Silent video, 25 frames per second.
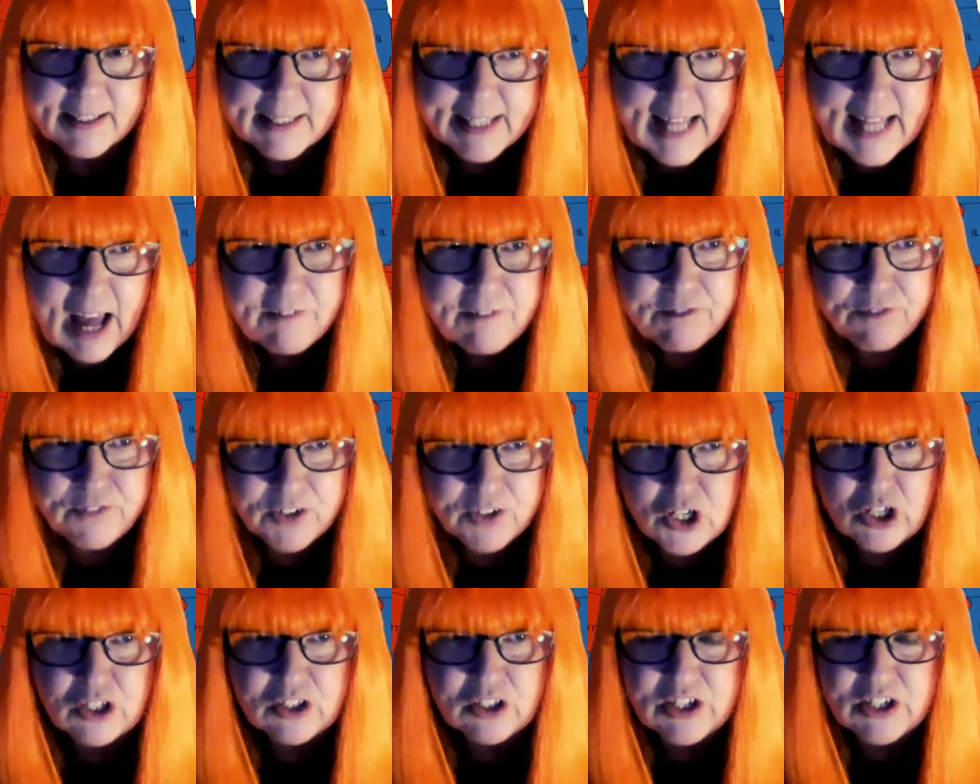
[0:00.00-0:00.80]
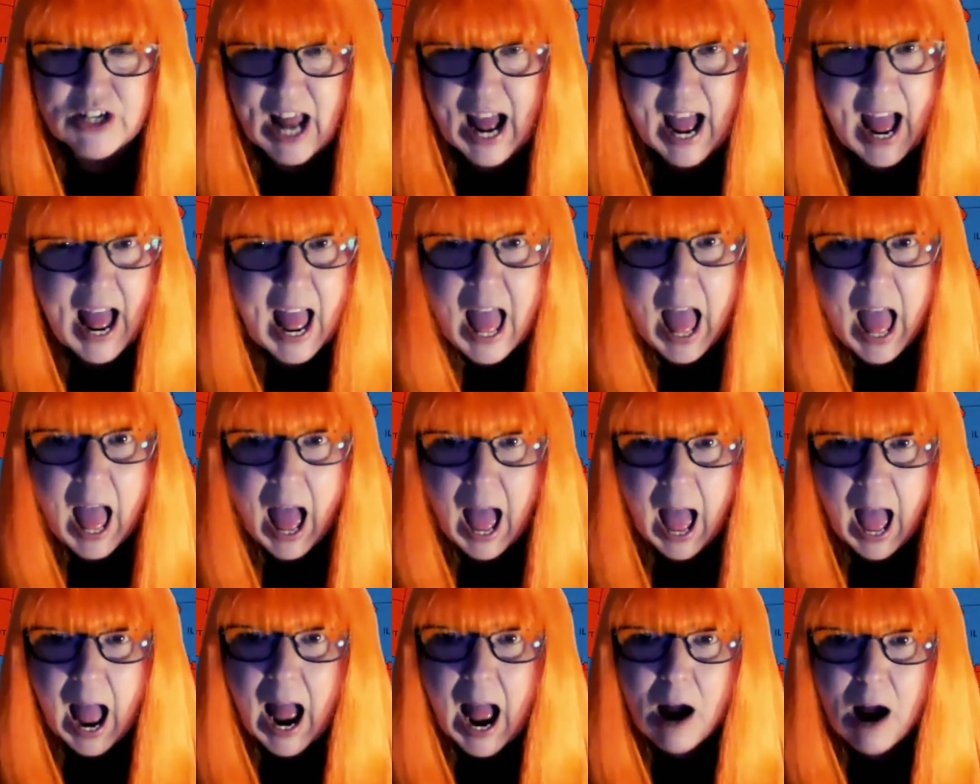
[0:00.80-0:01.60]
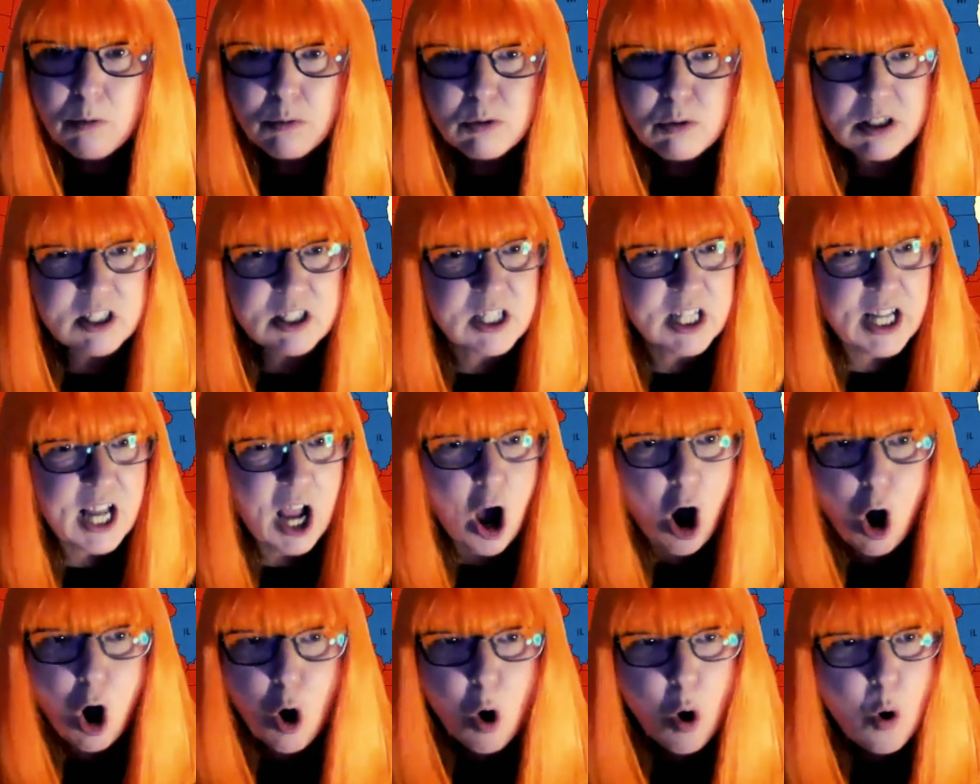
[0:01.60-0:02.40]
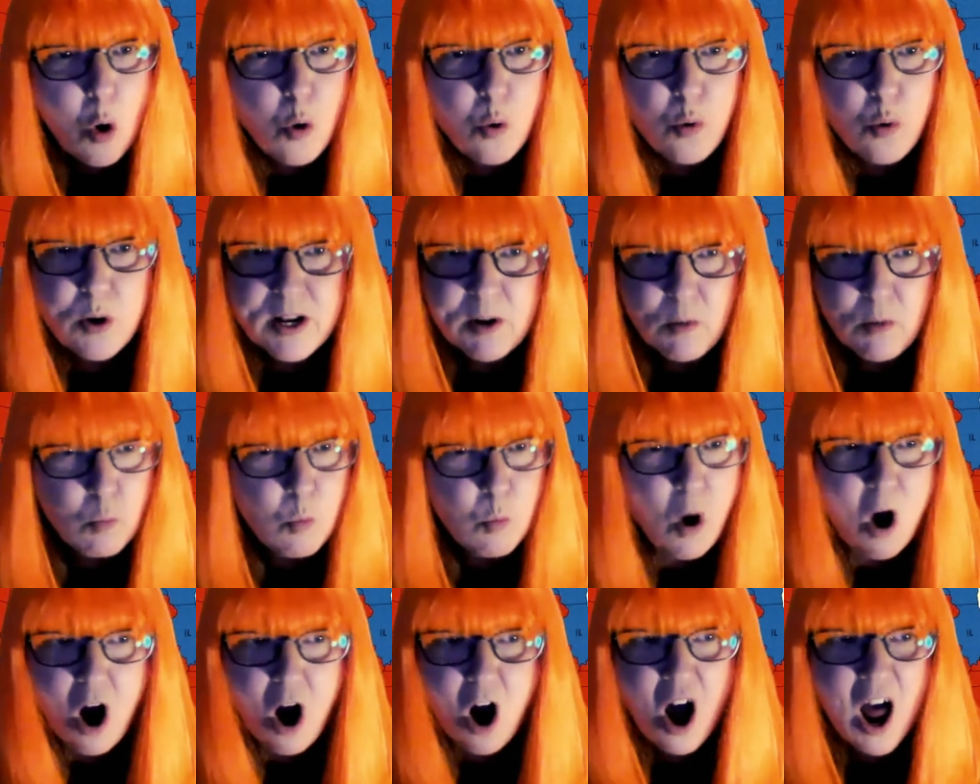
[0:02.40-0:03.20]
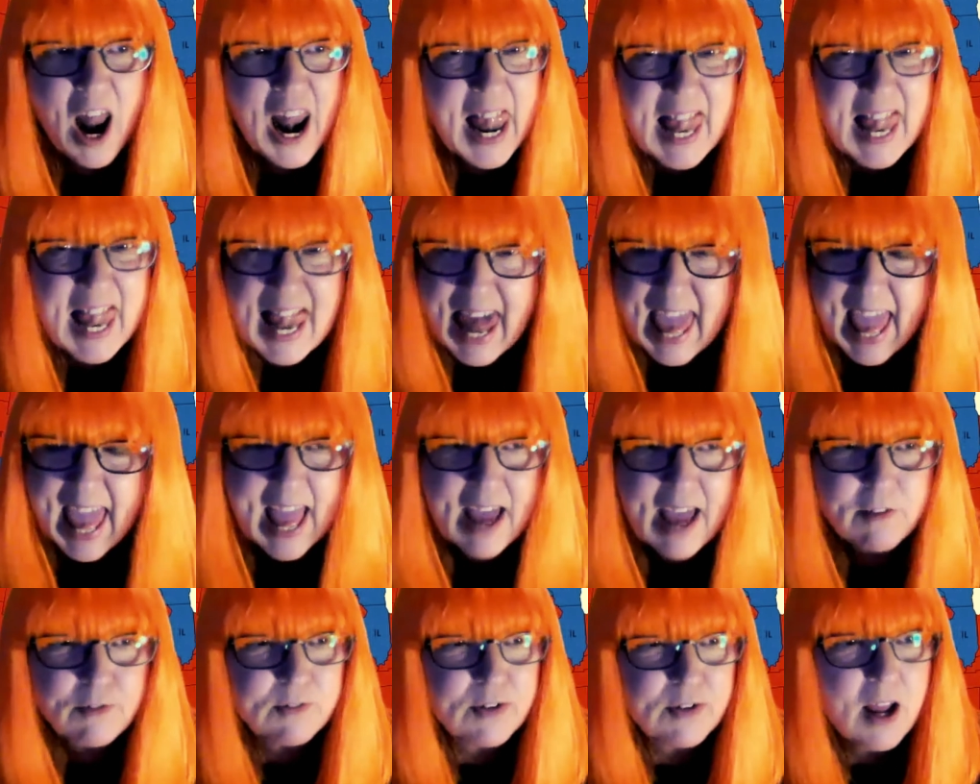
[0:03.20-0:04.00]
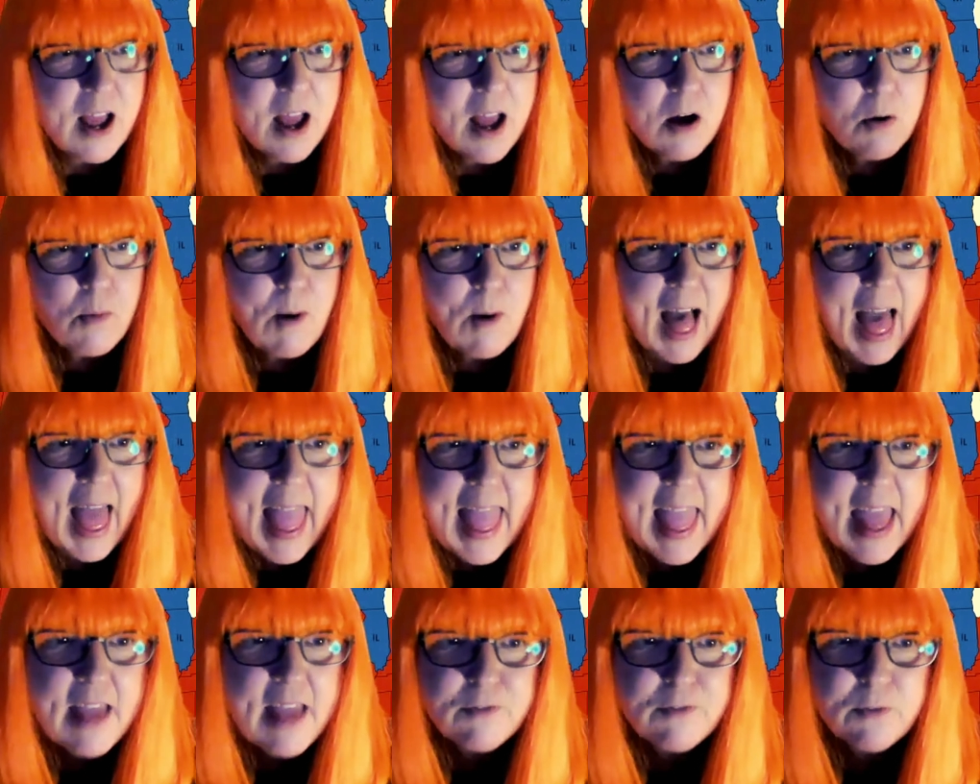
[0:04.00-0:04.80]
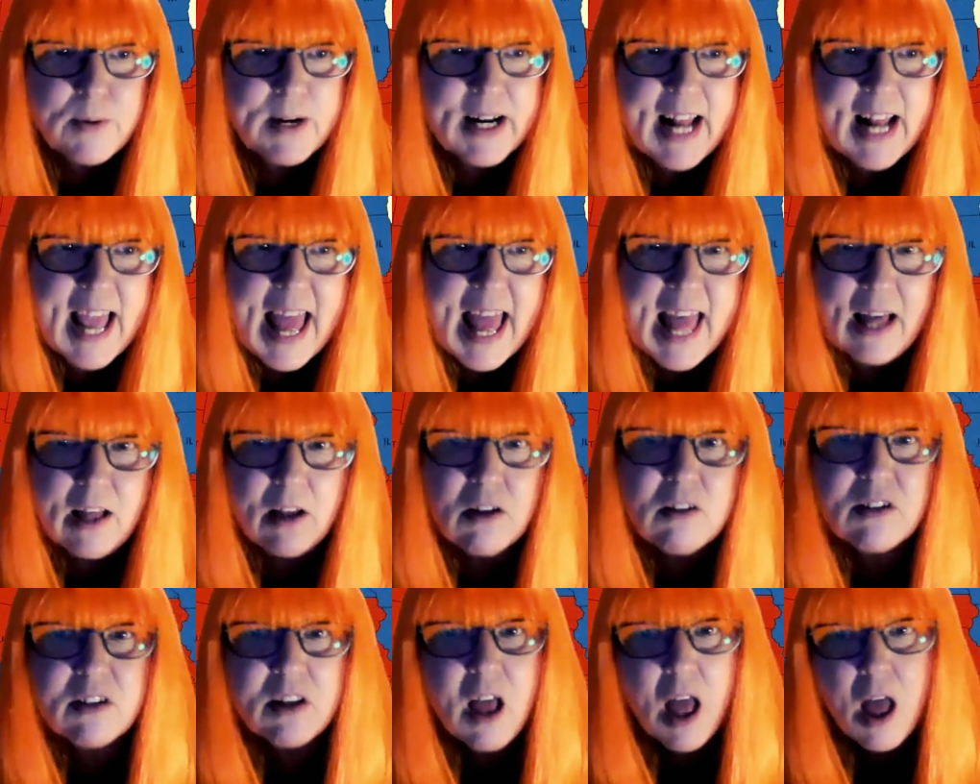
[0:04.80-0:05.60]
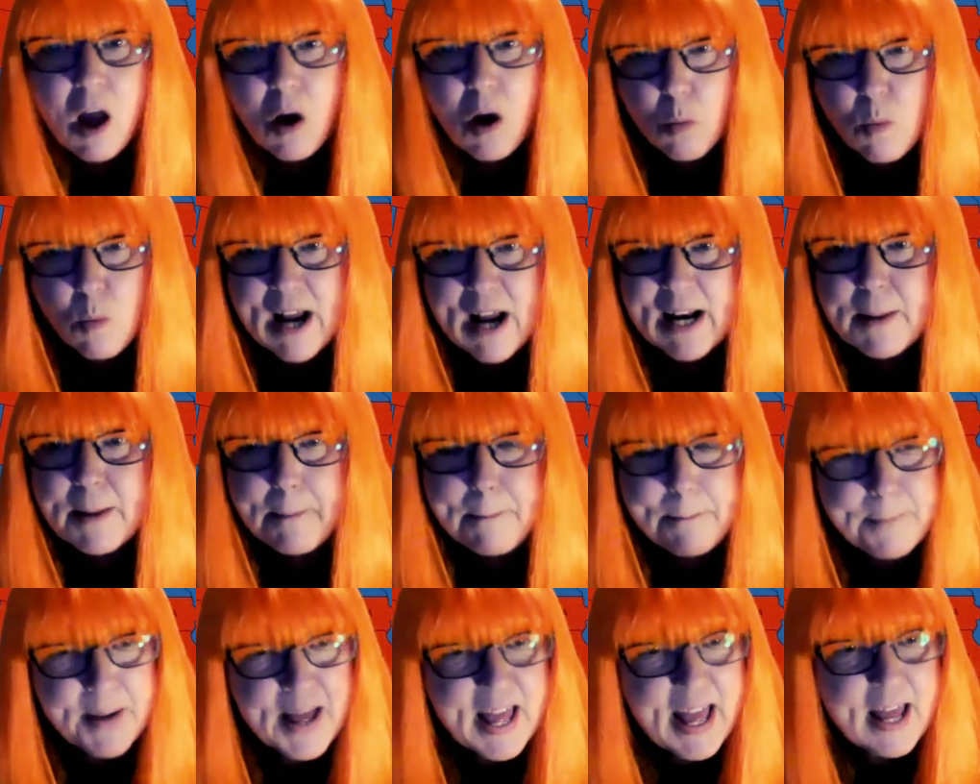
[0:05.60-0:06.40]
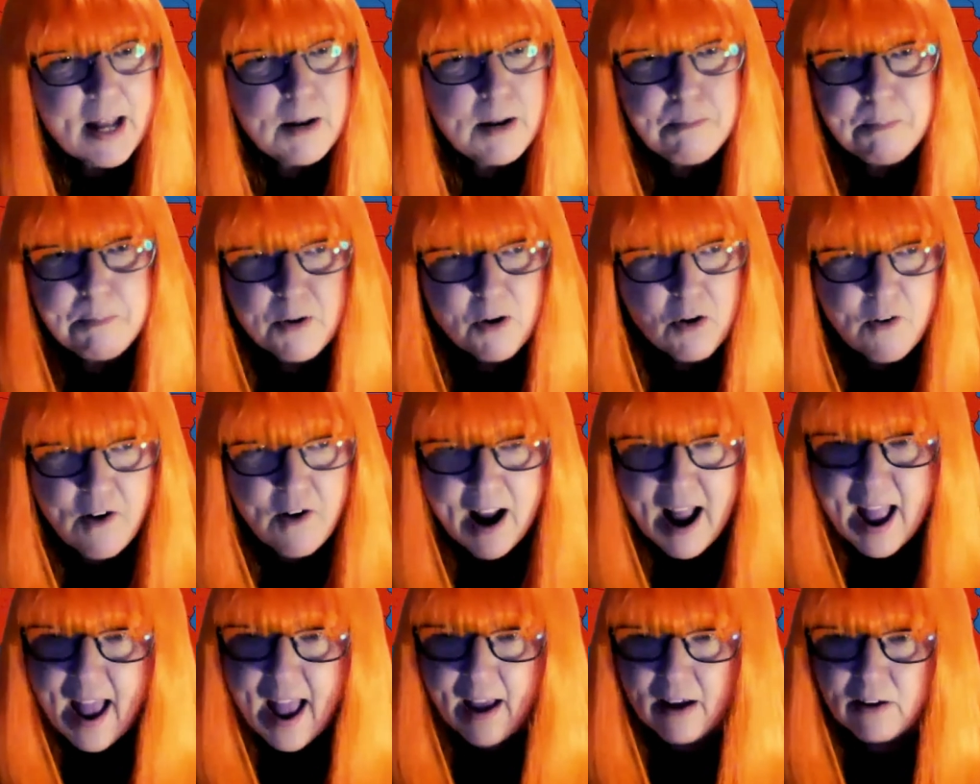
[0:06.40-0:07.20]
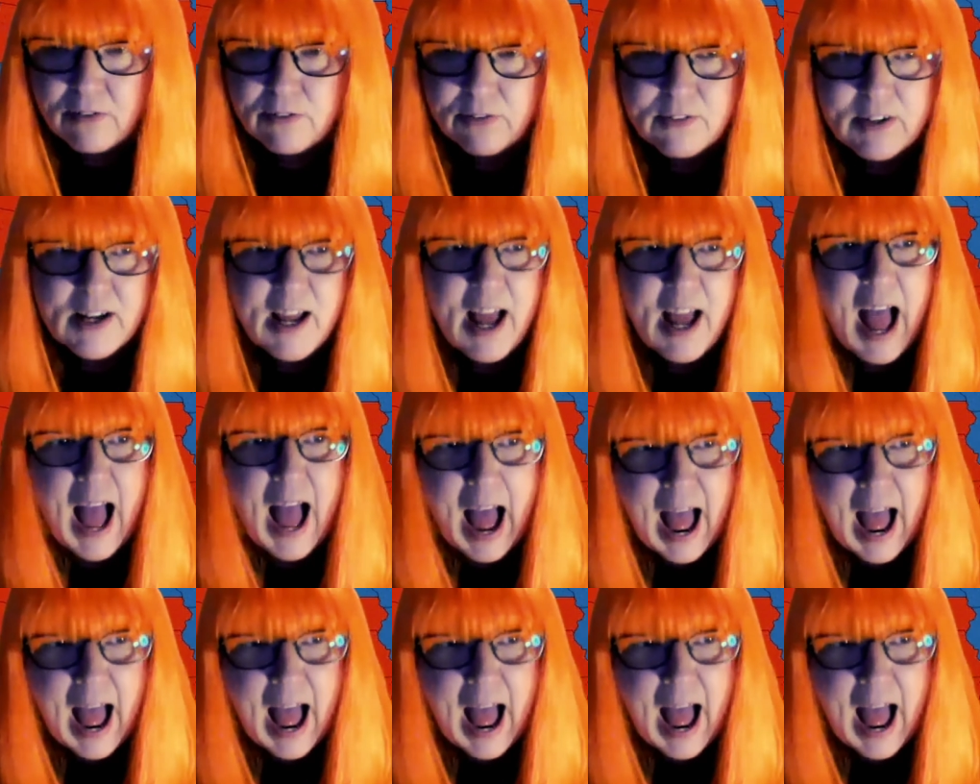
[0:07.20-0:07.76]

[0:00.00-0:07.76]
That first night, I was the only one left while everyone else went to bed bereft.